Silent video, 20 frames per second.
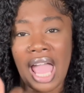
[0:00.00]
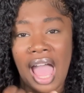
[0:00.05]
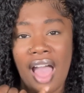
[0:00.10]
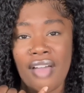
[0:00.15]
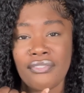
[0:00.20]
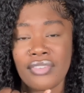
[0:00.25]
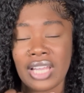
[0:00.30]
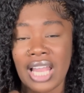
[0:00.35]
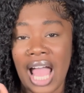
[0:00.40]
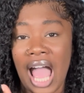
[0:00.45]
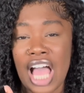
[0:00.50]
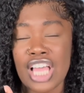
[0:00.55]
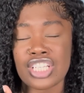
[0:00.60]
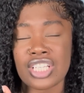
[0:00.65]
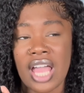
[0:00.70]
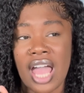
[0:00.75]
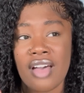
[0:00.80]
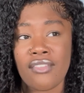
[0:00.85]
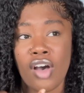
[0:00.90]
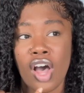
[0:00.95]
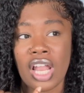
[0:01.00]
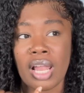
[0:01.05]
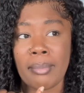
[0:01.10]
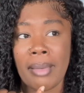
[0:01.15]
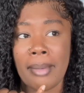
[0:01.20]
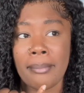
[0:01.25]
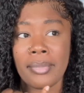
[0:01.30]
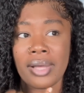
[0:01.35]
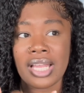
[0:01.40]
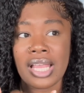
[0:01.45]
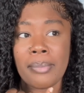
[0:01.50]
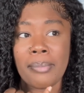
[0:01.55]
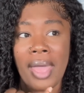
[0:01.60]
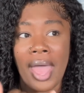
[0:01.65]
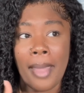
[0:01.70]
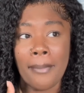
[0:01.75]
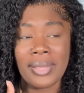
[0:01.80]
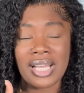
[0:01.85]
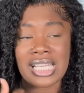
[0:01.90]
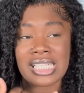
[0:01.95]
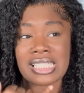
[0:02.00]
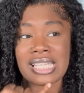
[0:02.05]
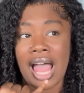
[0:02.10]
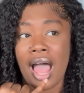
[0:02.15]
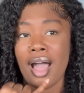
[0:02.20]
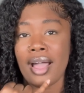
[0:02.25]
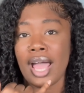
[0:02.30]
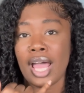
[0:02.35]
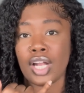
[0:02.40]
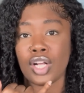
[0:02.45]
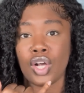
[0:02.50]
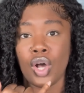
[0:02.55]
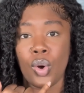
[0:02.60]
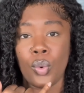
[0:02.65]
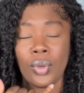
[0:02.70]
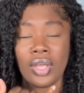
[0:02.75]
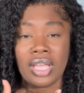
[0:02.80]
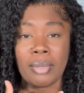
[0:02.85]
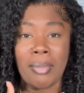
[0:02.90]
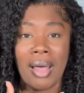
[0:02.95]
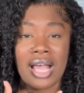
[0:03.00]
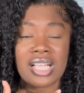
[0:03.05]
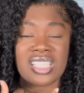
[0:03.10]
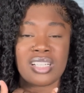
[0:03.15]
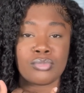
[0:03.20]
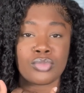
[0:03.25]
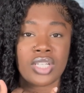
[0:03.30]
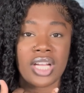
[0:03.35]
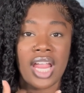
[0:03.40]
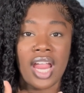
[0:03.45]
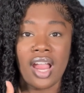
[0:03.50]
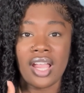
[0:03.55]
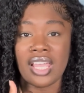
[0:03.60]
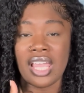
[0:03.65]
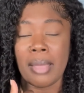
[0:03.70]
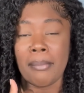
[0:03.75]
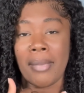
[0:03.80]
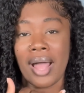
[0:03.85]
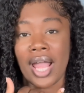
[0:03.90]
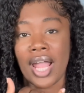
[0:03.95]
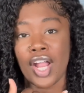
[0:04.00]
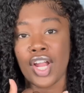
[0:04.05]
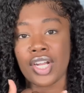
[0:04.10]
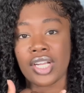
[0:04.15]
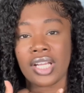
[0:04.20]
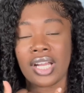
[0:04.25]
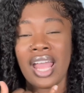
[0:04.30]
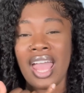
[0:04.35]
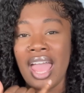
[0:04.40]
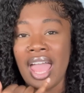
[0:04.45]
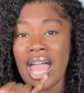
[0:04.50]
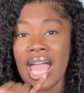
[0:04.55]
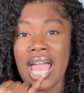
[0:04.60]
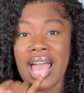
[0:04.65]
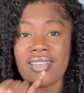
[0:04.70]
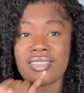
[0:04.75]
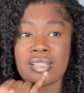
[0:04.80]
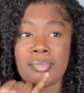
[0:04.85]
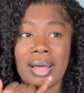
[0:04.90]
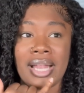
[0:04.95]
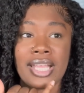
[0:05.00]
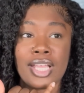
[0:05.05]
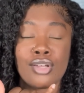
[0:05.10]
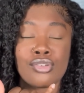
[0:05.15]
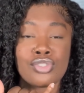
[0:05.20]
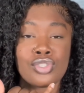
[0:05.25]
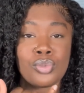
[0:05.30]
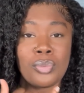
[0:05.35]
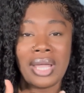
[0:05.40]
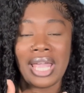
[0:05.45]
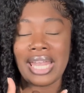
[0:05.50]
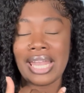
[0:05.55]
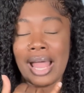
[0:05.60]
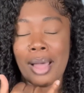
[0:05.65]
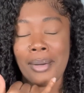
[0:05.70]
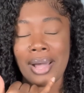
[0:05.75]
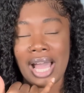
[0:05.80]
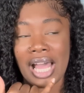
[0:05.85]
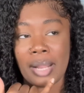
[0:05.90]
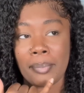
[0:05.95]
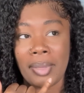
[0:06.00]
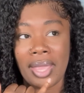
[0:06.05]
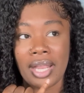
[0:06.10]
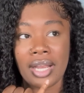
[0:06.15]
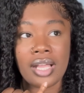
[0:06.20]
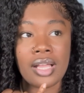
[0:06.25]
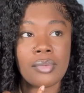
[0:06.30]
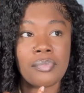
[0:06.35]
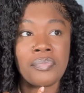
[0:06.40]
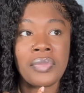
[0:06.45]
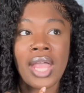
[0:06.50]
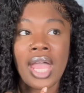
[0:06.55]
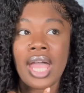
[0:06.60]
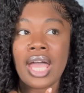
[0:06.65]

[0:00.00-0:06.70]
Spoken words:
I feel like I should have all of my money back because now I got to go and buy some more hair and get my hair done and have somebody else do it. And now I got to pay them.